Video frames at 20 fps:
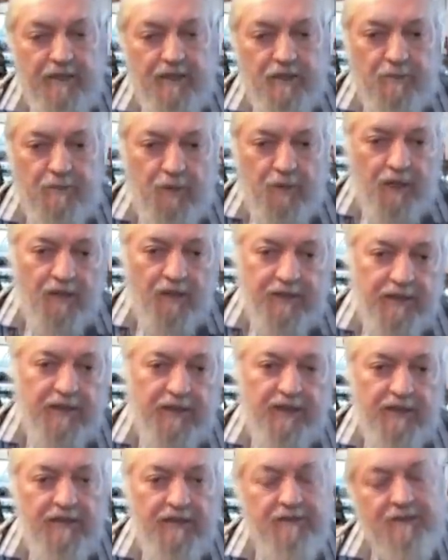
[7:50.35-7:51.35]

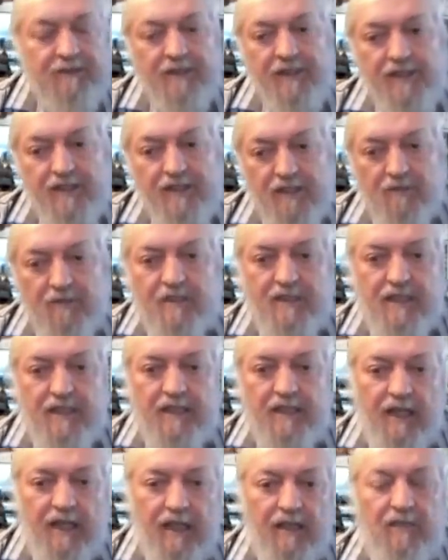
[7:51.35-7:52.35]
Gibraltar, Suez
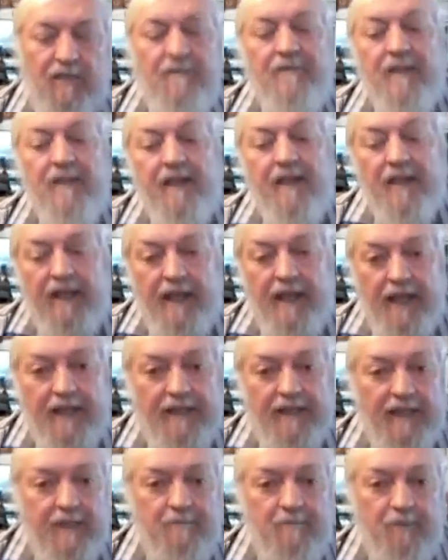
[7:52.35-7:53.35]
Canal,
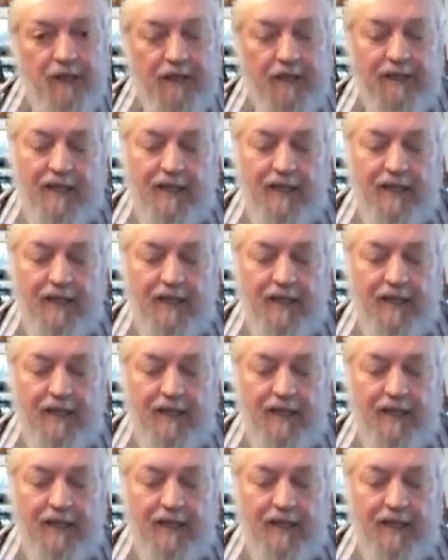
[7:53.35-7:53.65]
and Cape Point.